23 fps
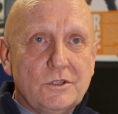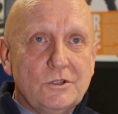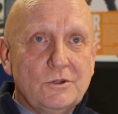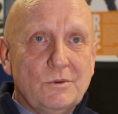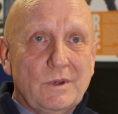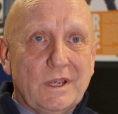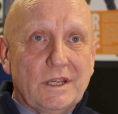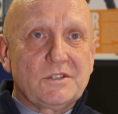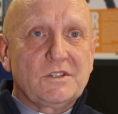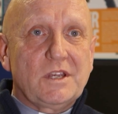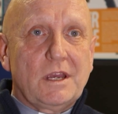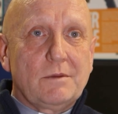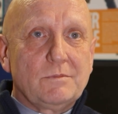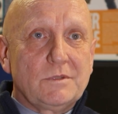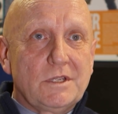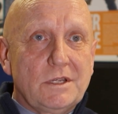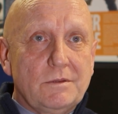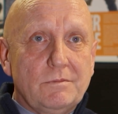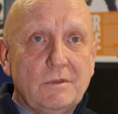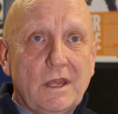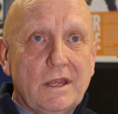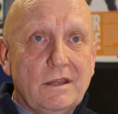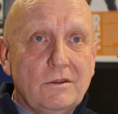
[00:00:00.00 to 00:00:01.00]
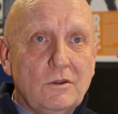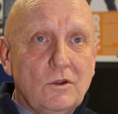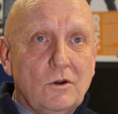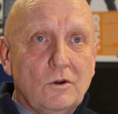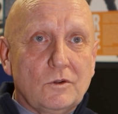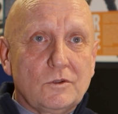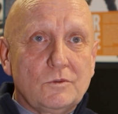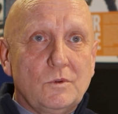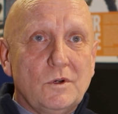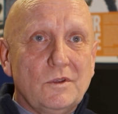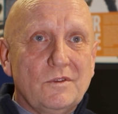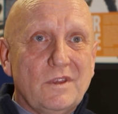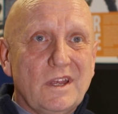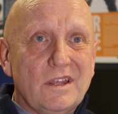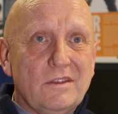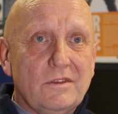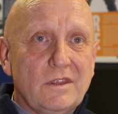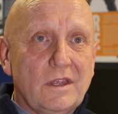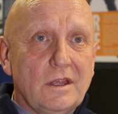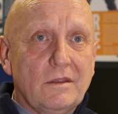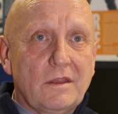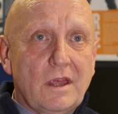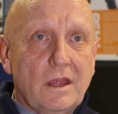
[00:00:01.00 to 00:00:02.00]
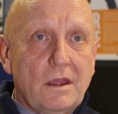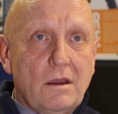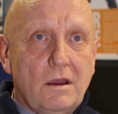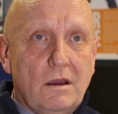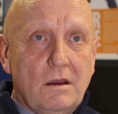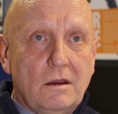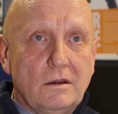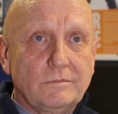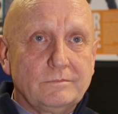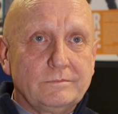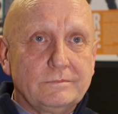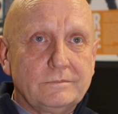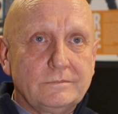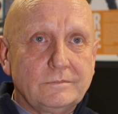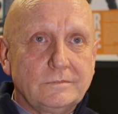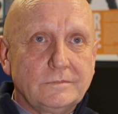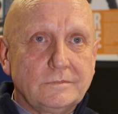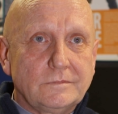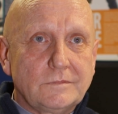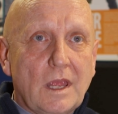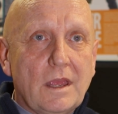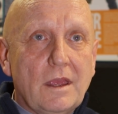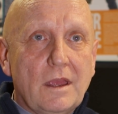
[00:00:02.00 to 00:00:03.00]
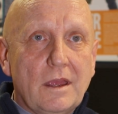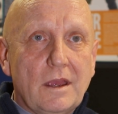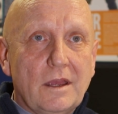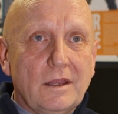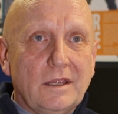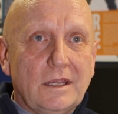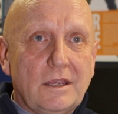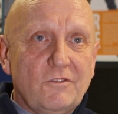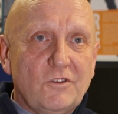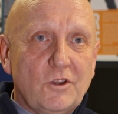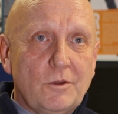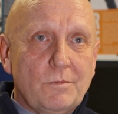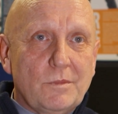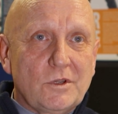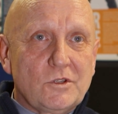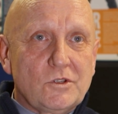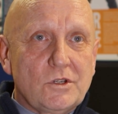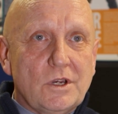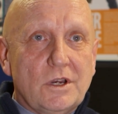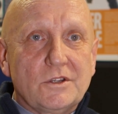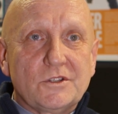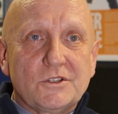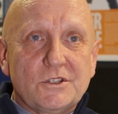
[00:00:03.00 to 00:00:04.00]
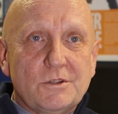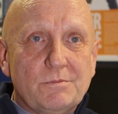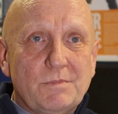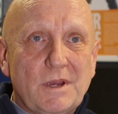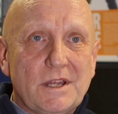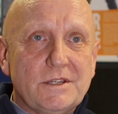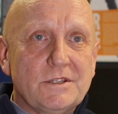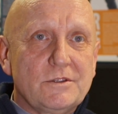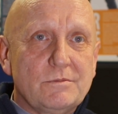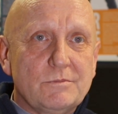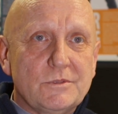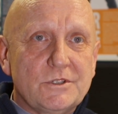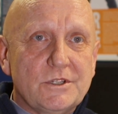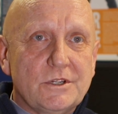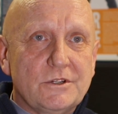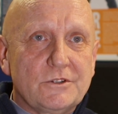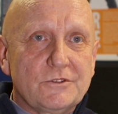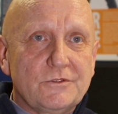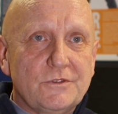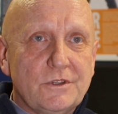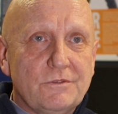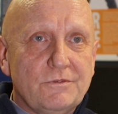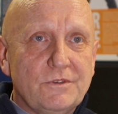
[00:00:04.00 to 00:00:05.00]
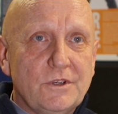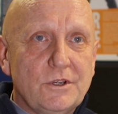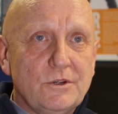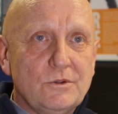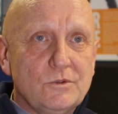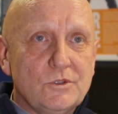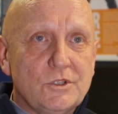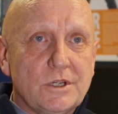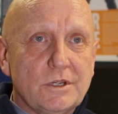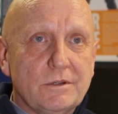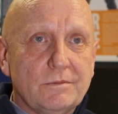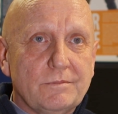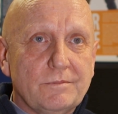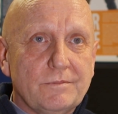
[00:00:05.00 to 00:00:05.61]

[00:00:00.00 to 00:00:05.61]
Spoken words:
to accepting they're not what they think they are and giving them a chance to better themselves for the future.